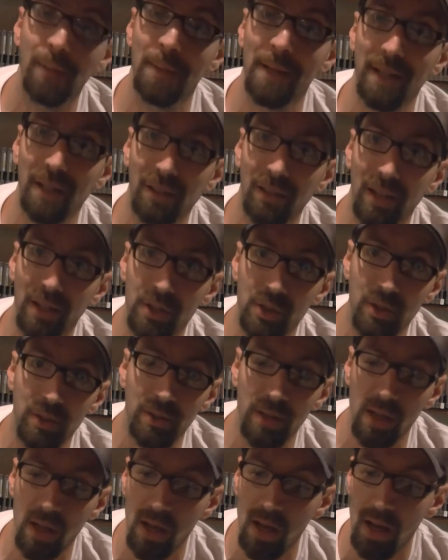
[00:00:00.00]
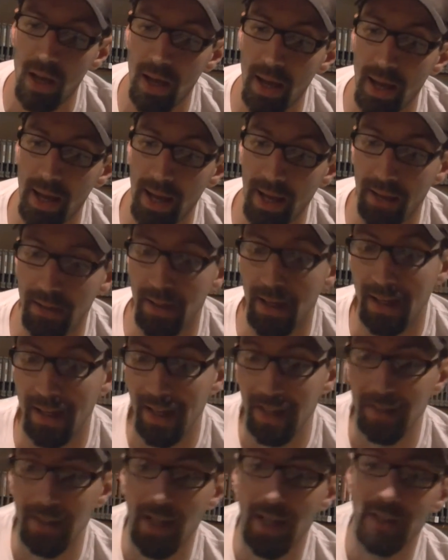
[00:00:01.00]
Man collection. And
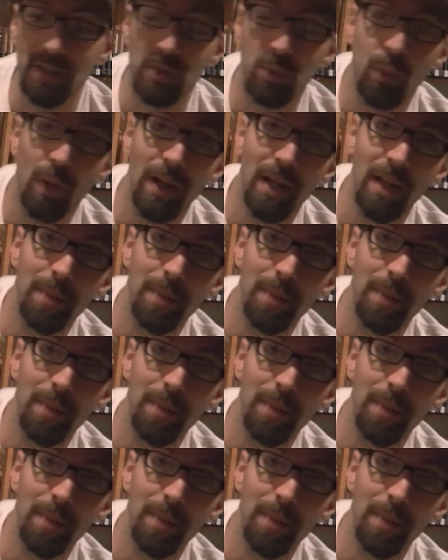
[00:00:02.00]
again, hence why I